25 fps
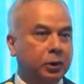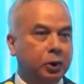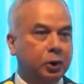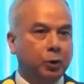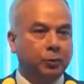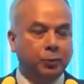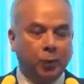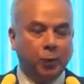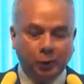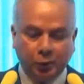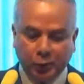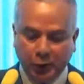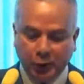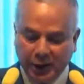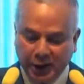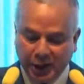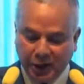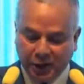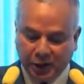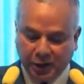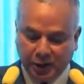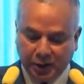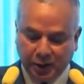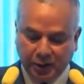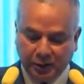to
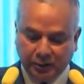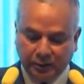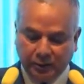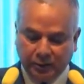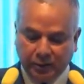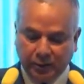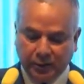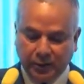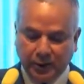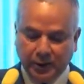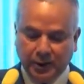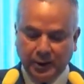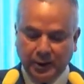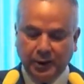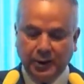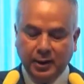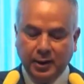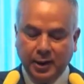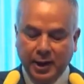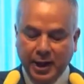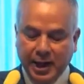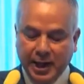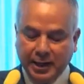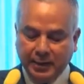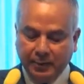population.
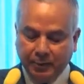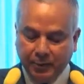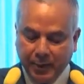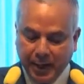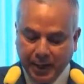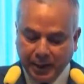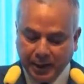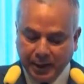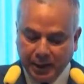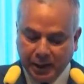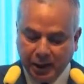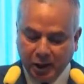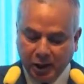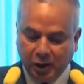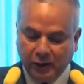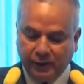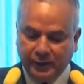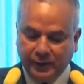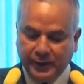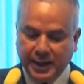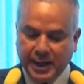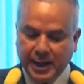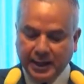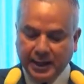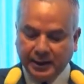And many
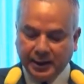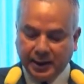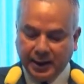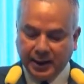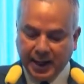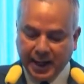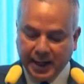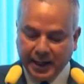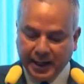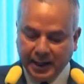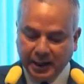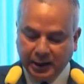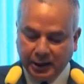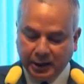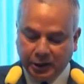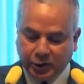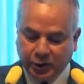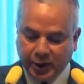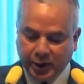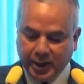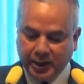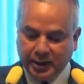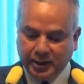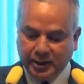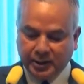of the underlying
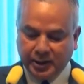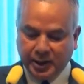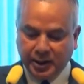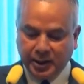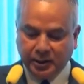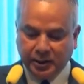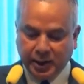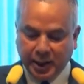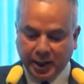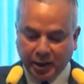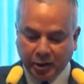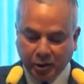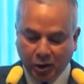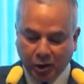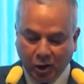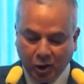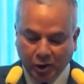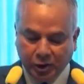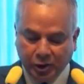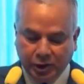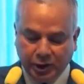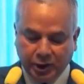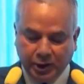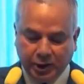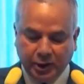trends in
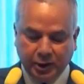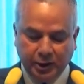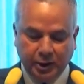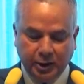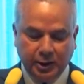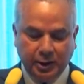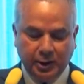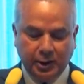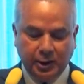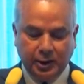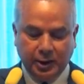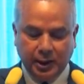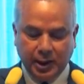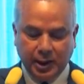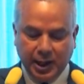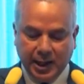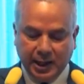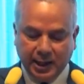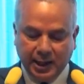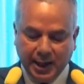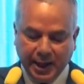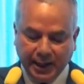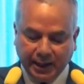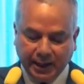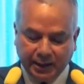technology are
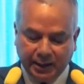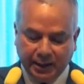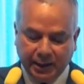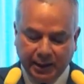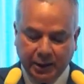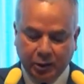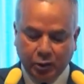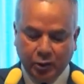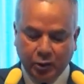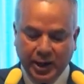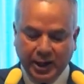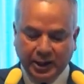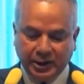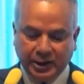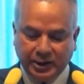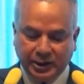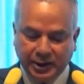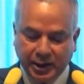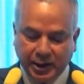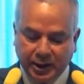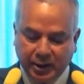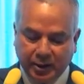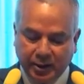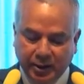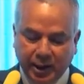likely to
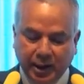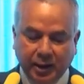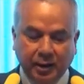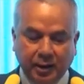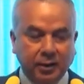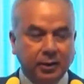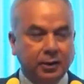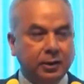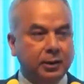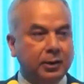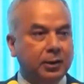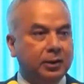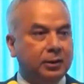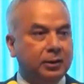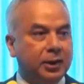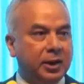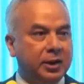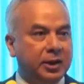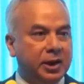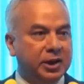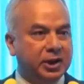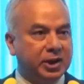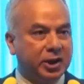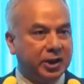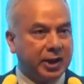accelerate the
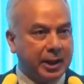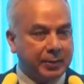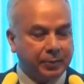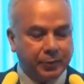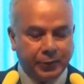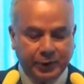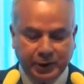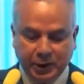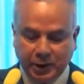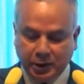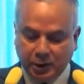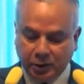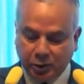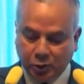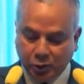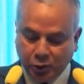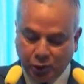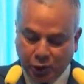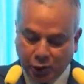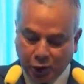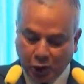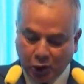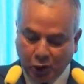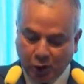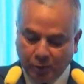disruption to
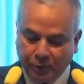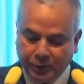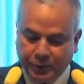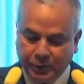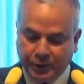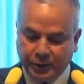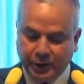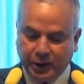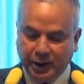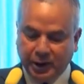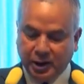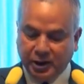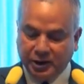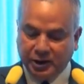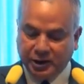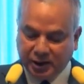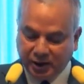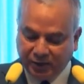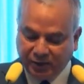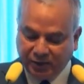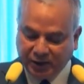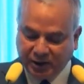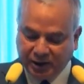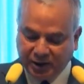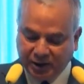jobs in the
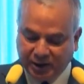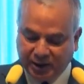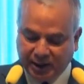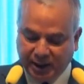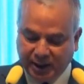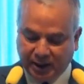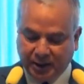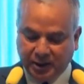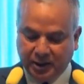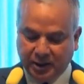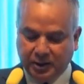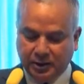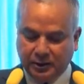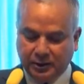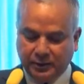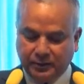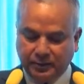services sector.